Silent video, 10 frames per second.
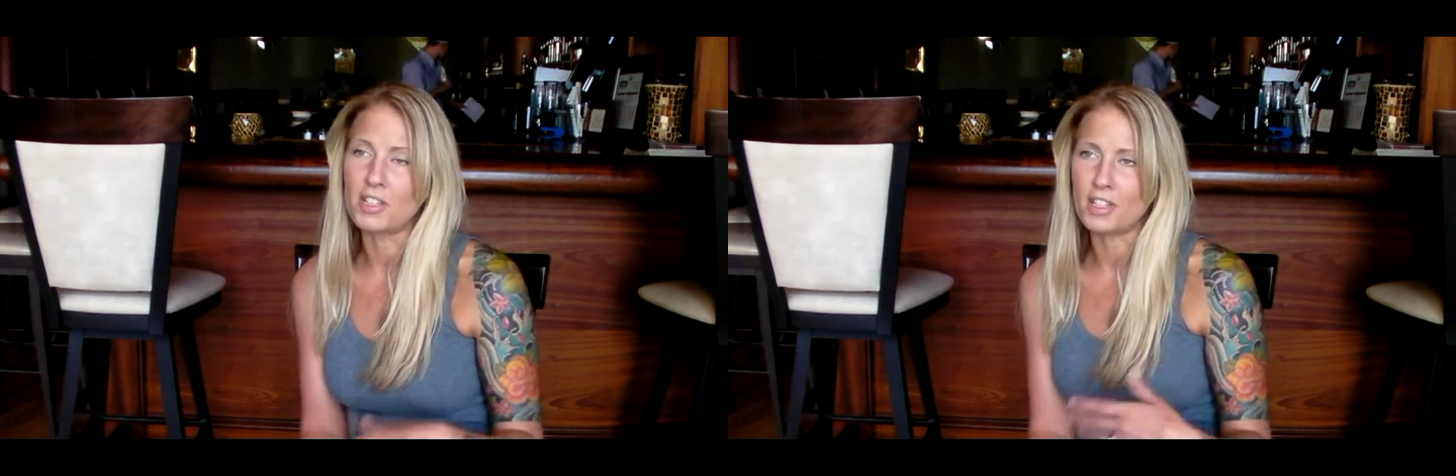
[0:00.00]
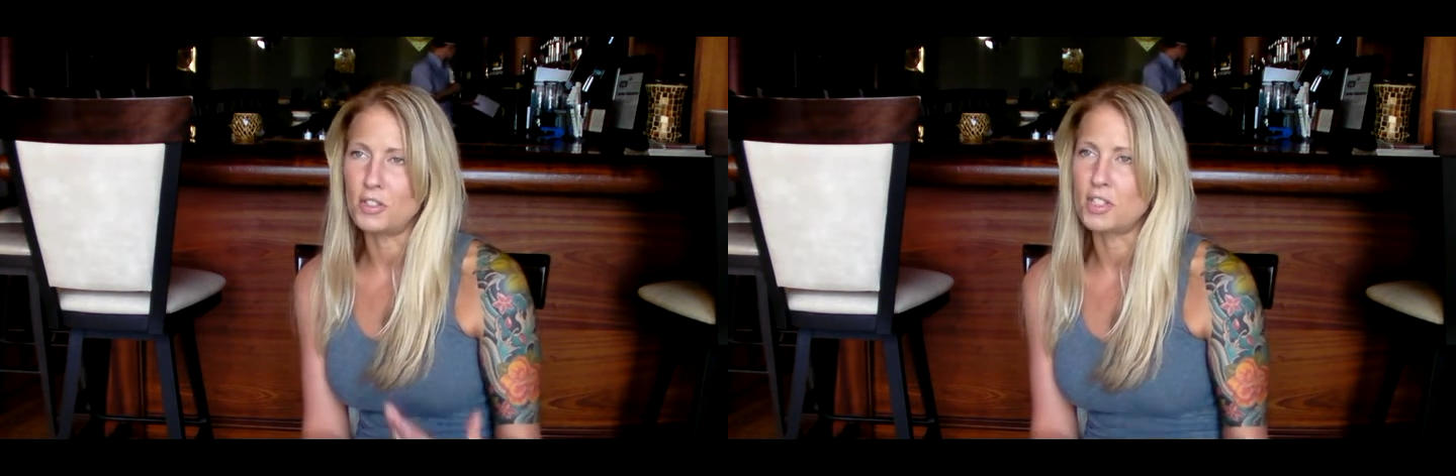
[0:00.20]

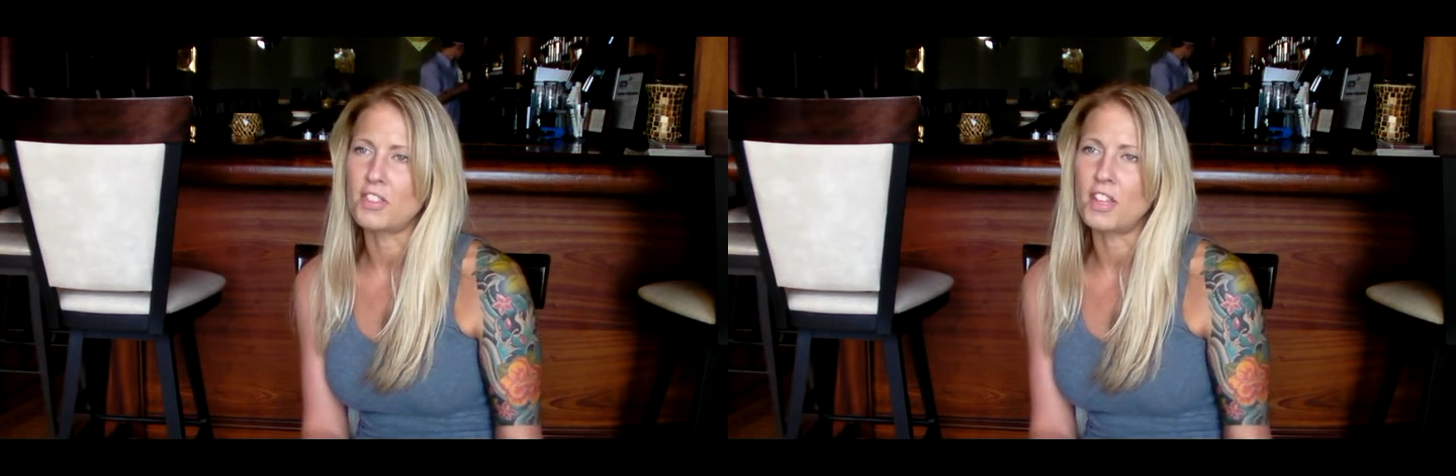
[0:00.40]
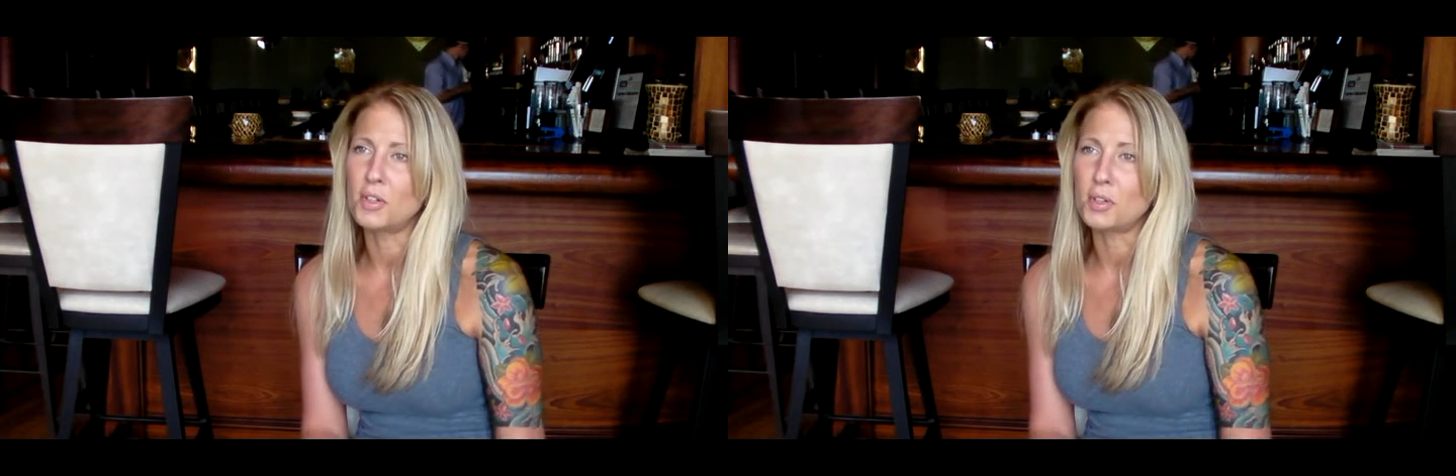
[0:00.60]
can you get
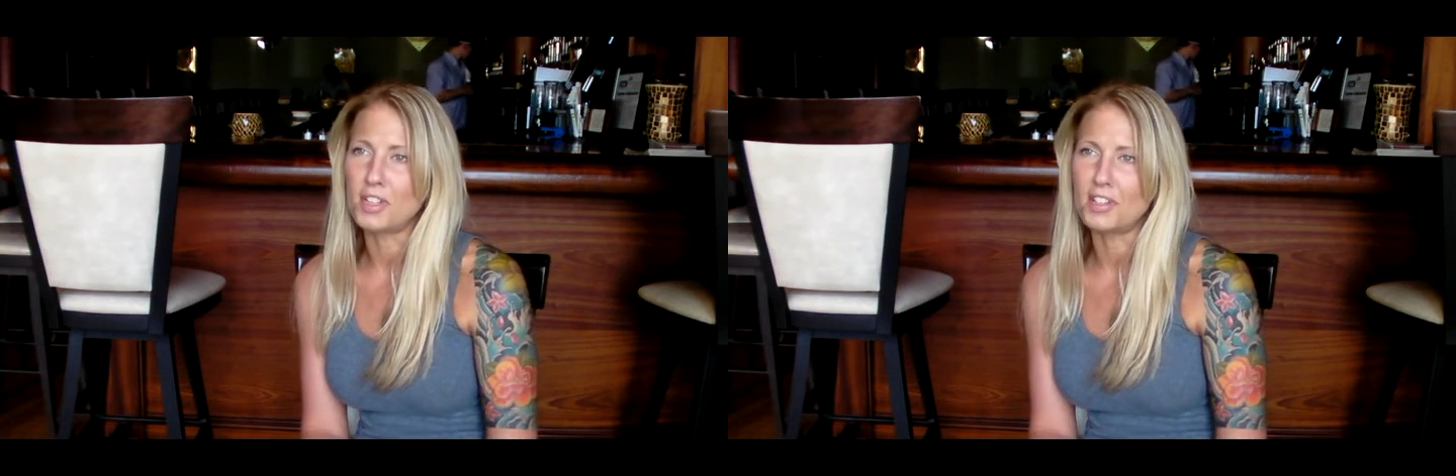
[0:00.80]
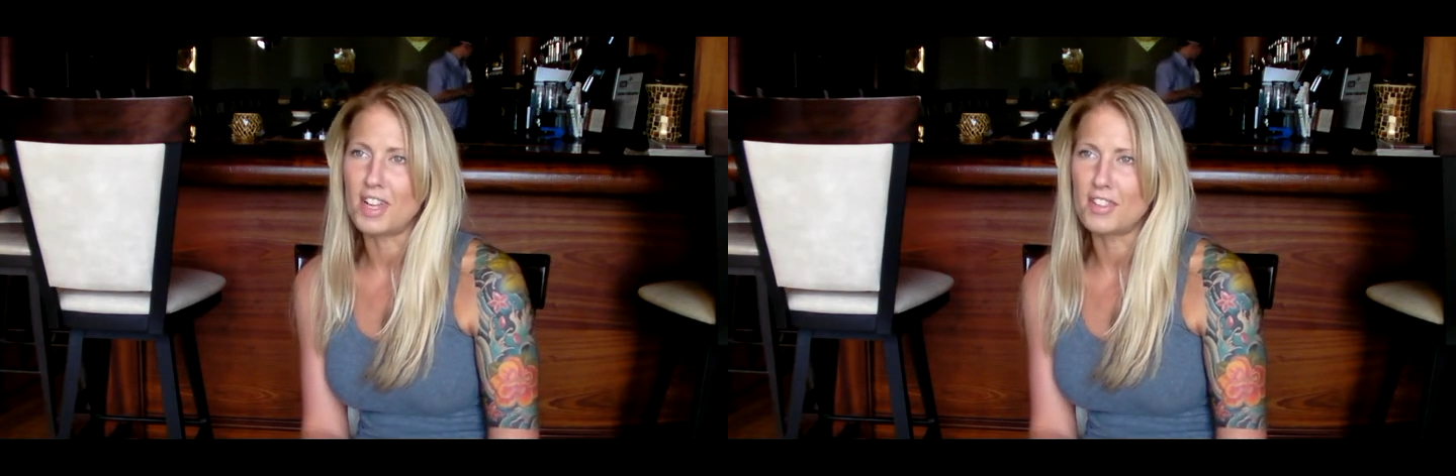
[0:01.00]
that
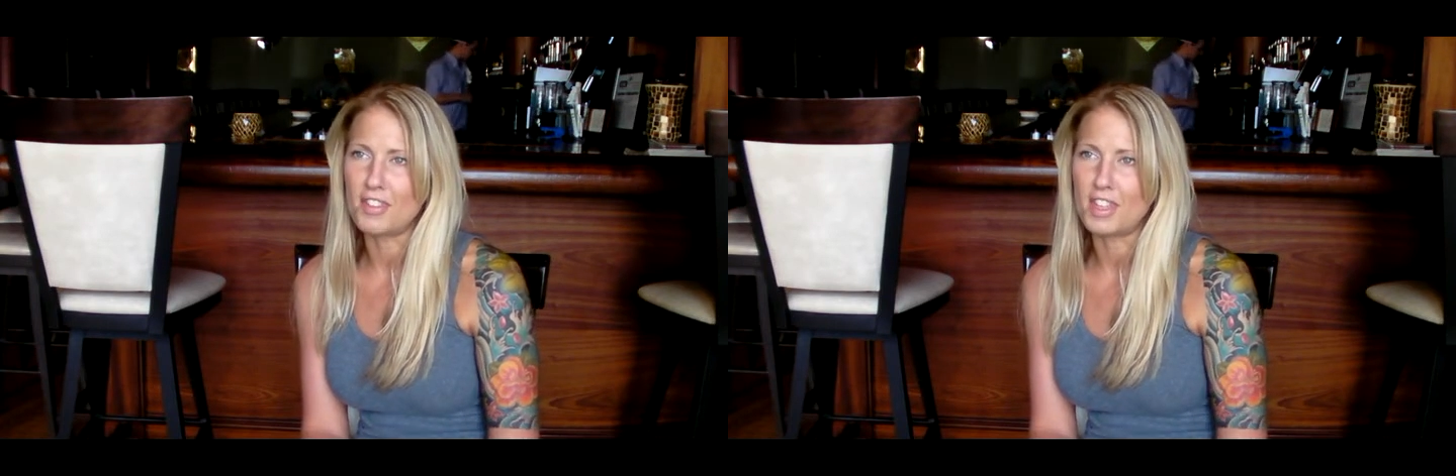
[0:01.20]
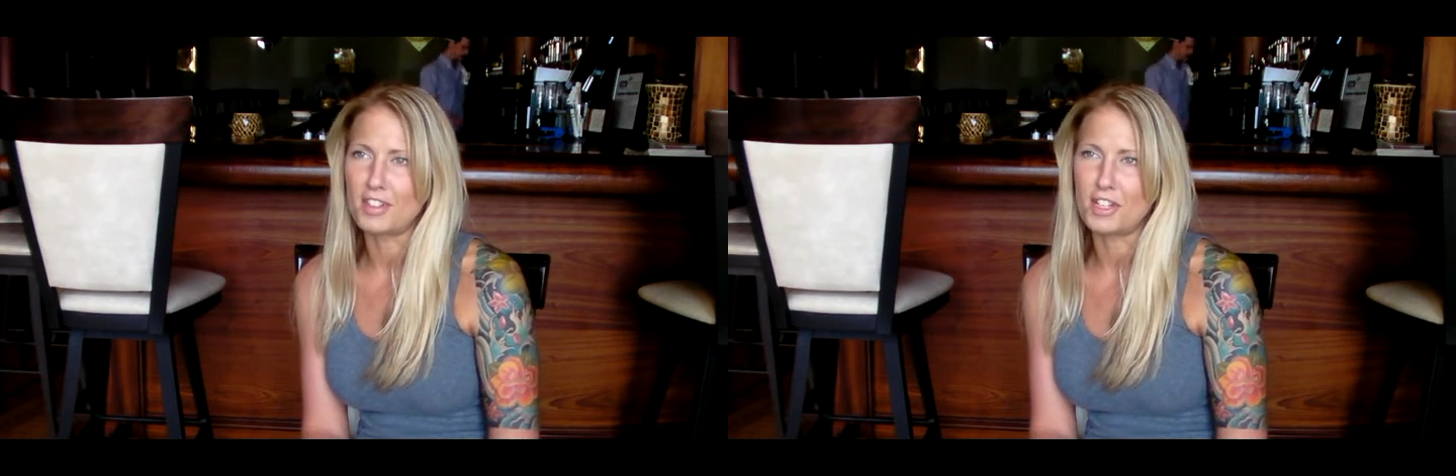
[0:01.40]
locally rather
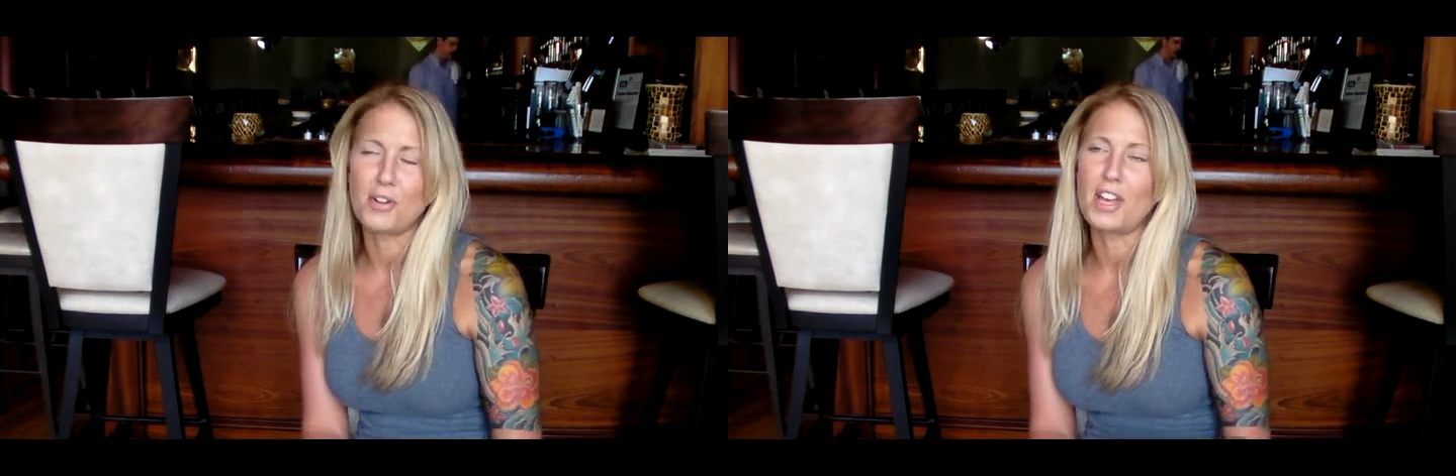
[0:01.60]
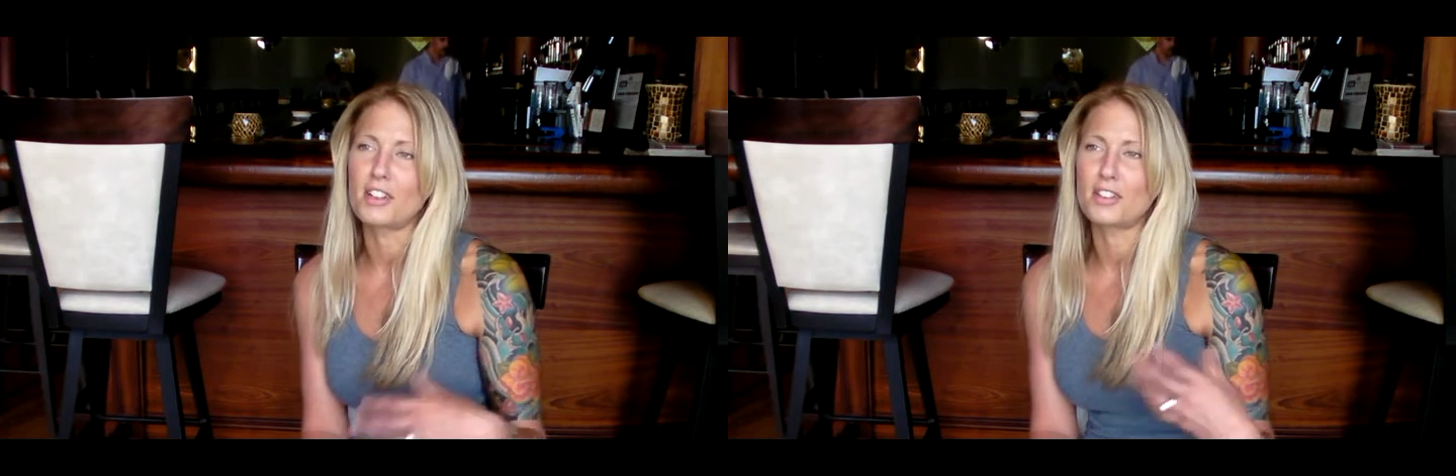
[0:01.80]
than
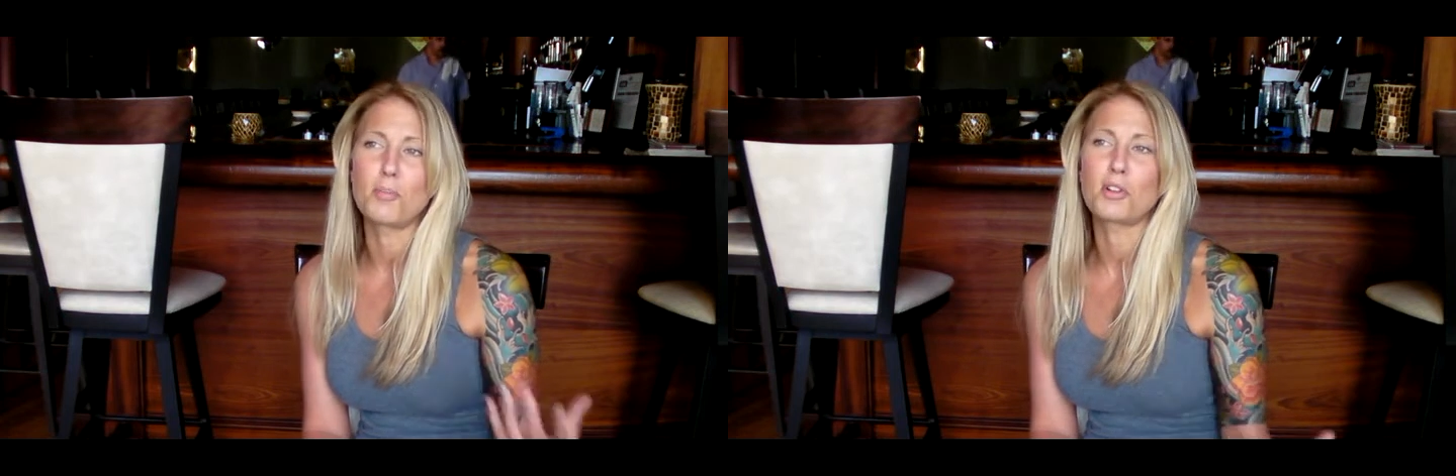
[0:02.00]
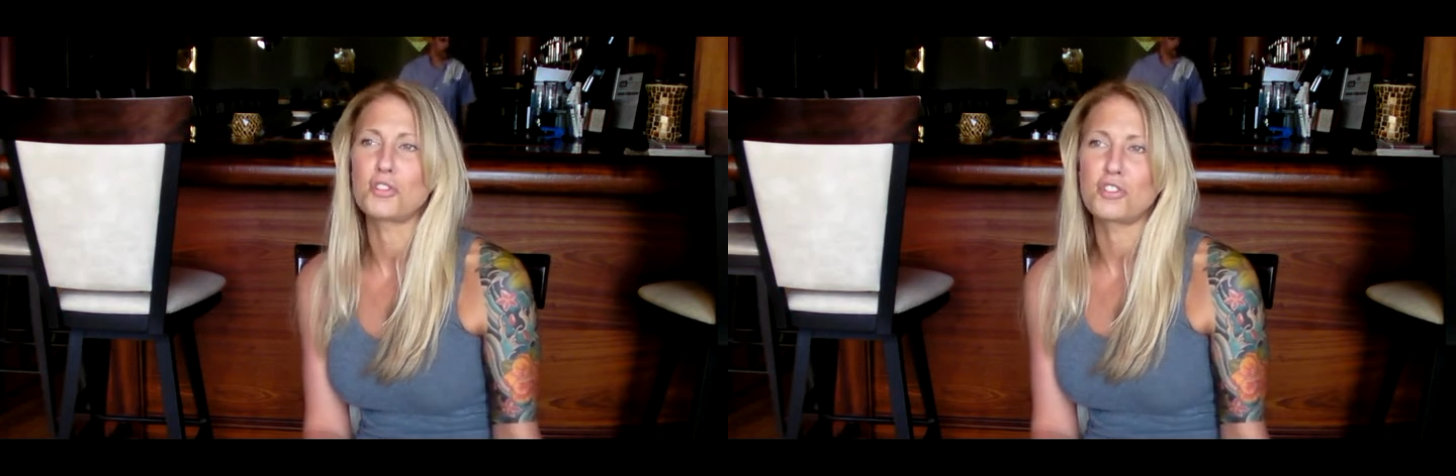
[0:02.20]
at a
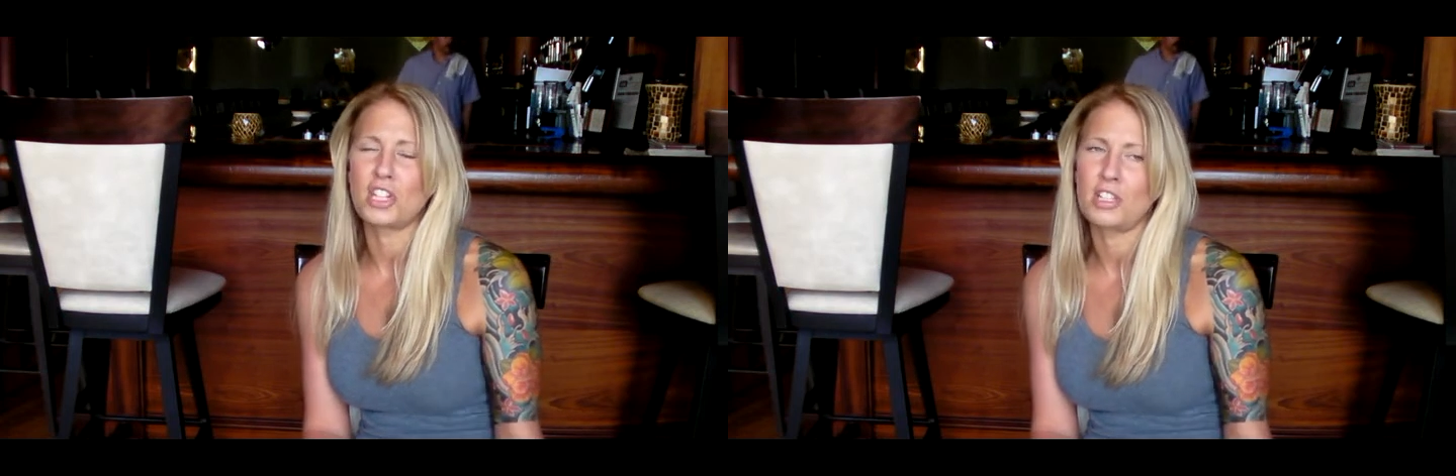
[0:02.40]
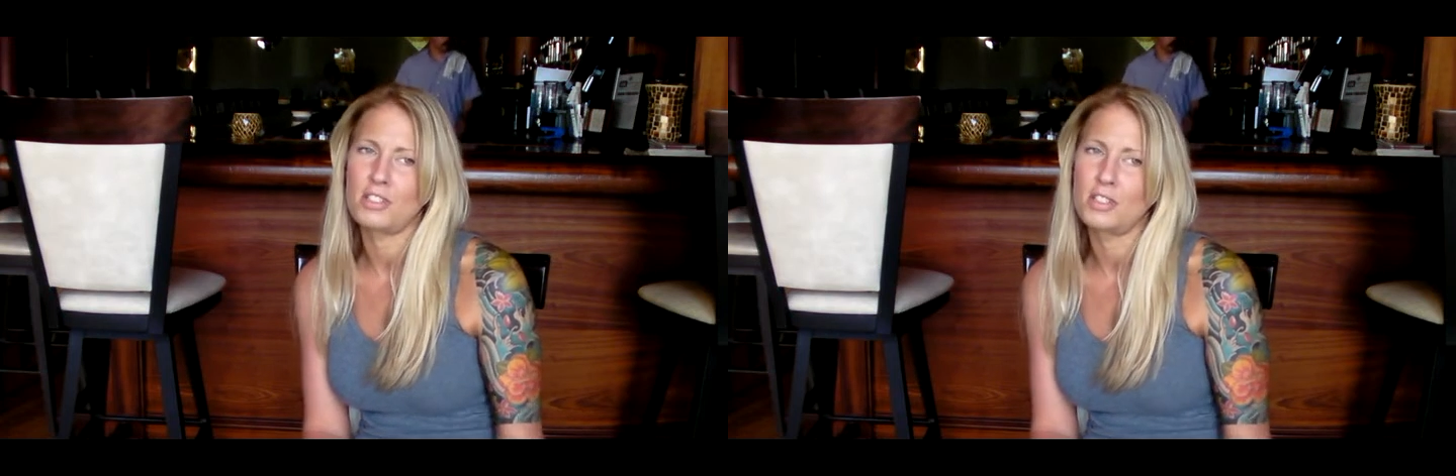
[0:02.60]
commercial
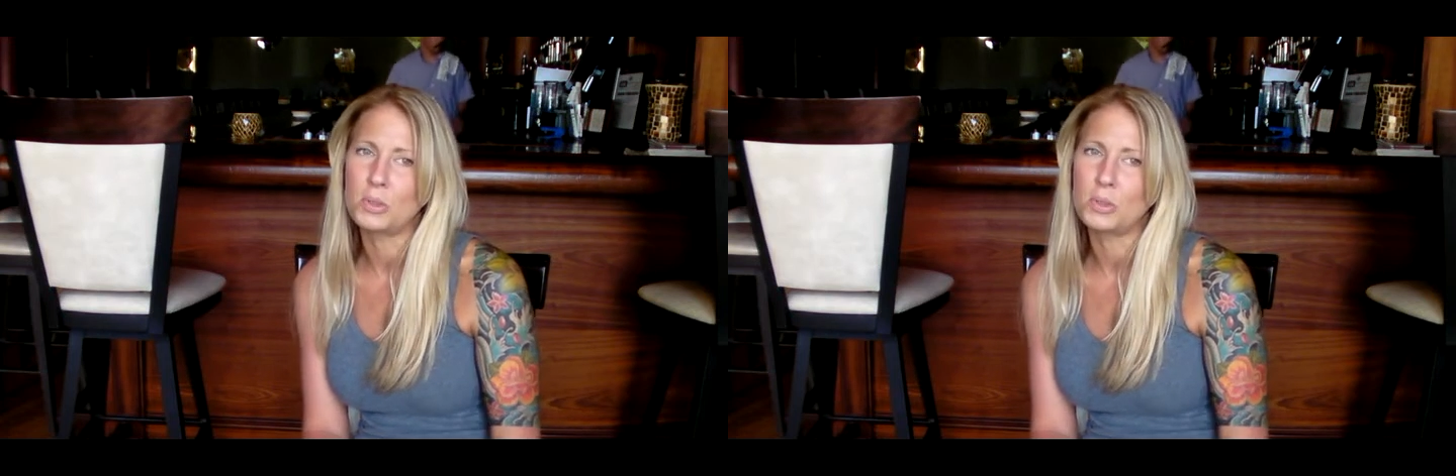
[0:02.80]
chain,